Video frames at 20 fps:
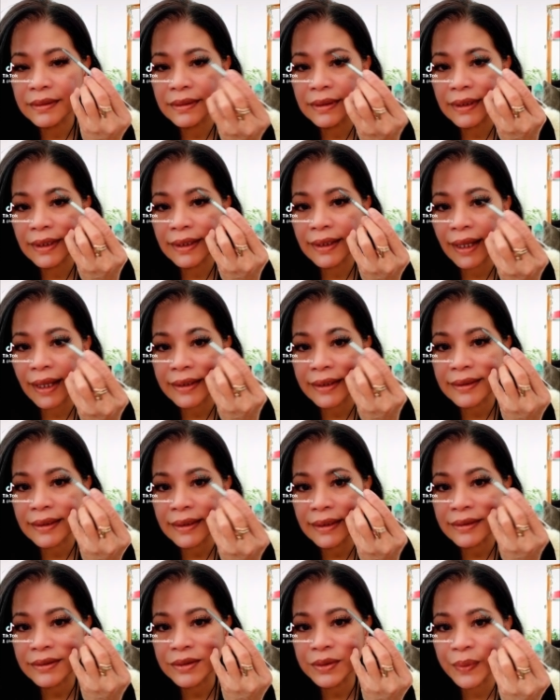
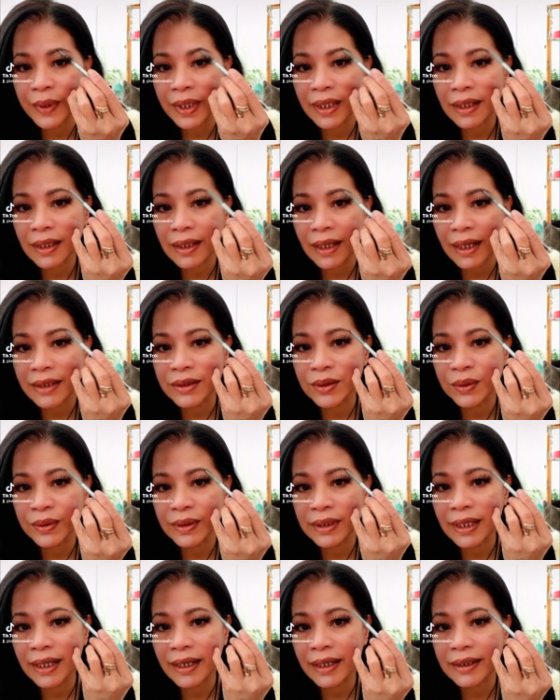lightly as well. I don't